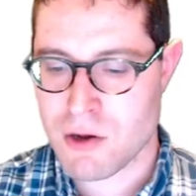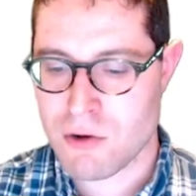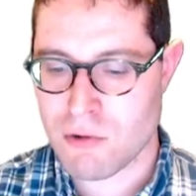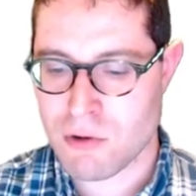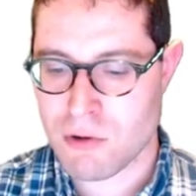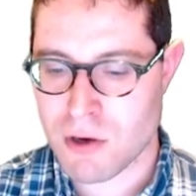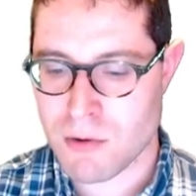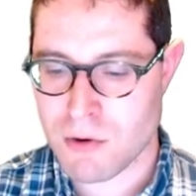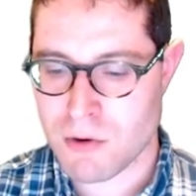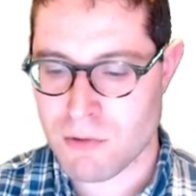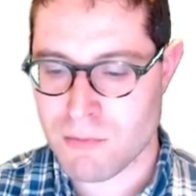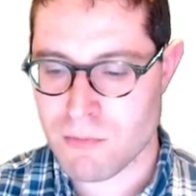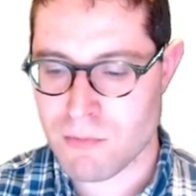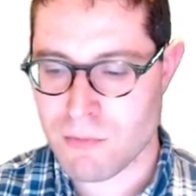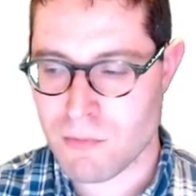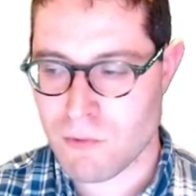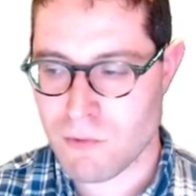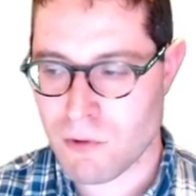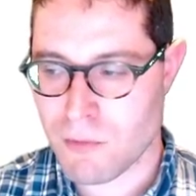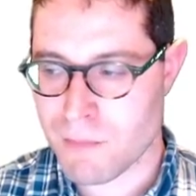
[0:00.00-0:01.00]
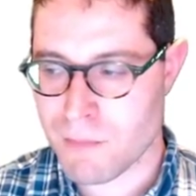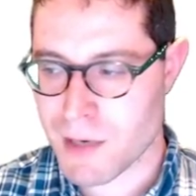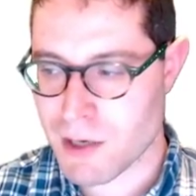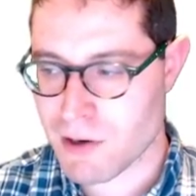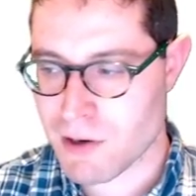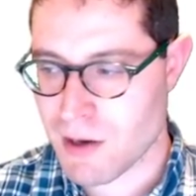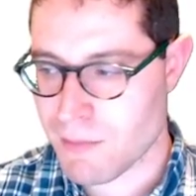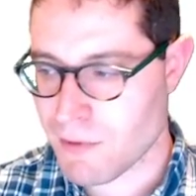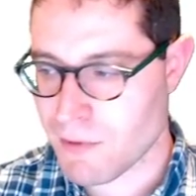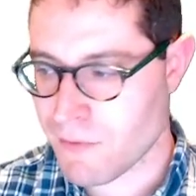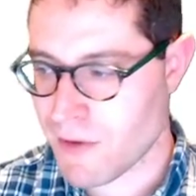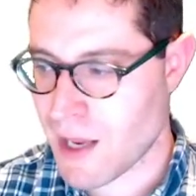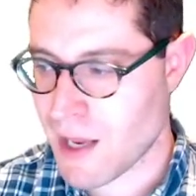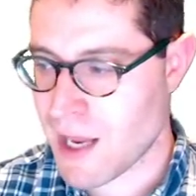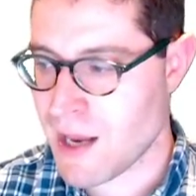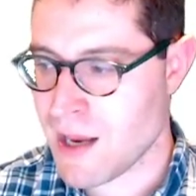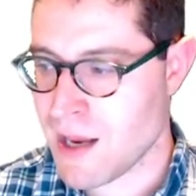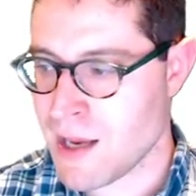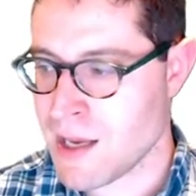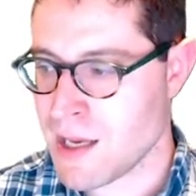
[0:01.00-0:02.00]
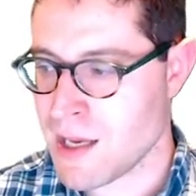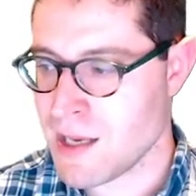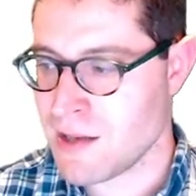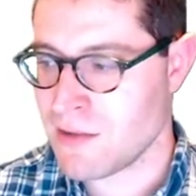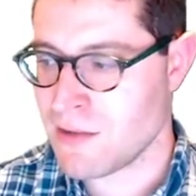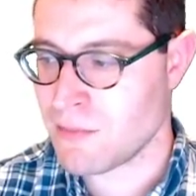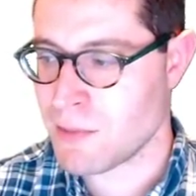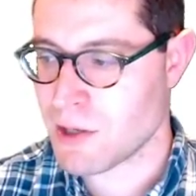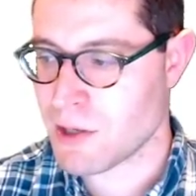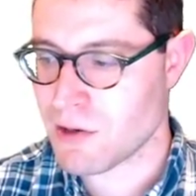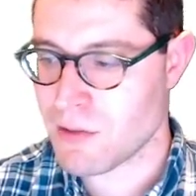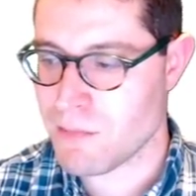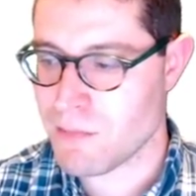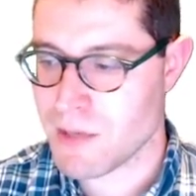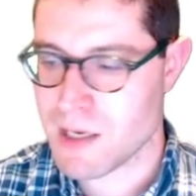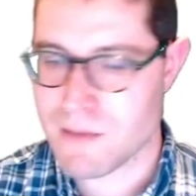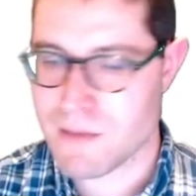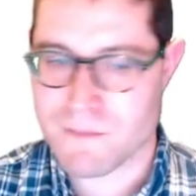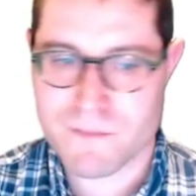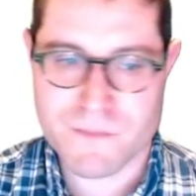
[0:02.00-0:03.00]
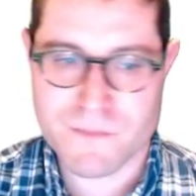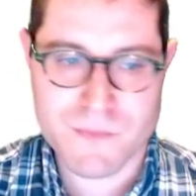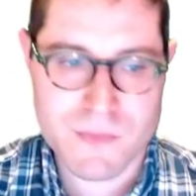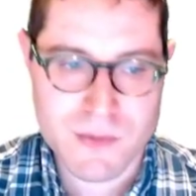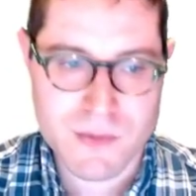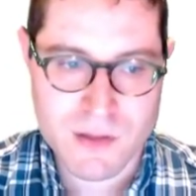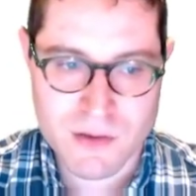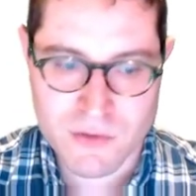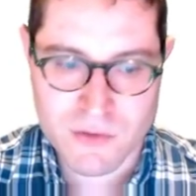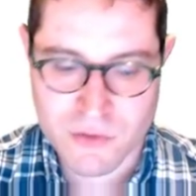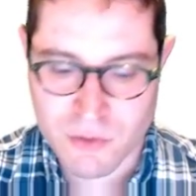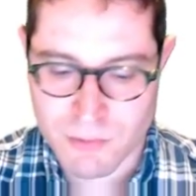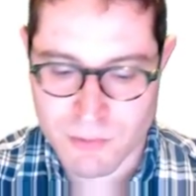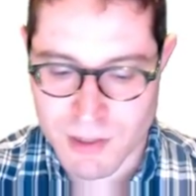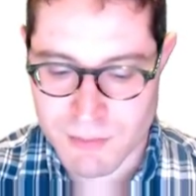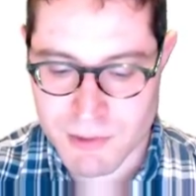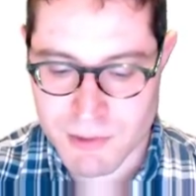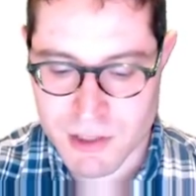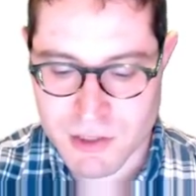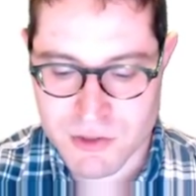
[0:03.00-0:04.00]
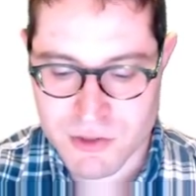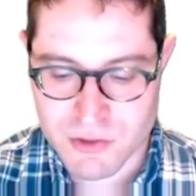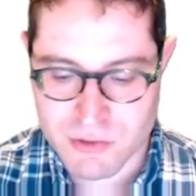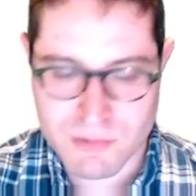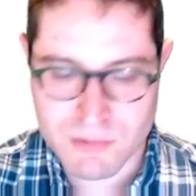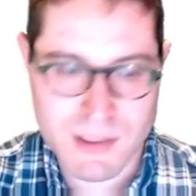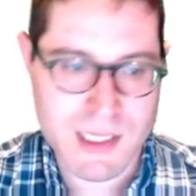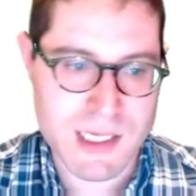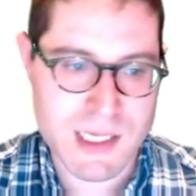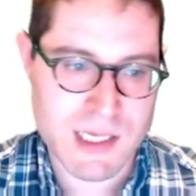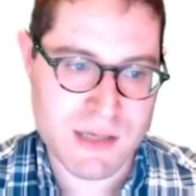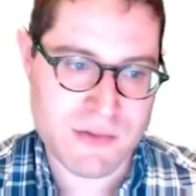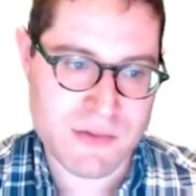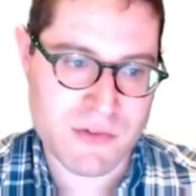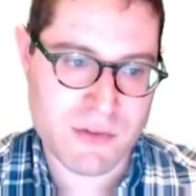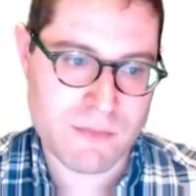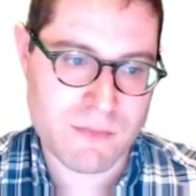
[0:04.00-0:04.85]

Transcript: or a bigger number if a is bigger than b. So what I'm going to do is,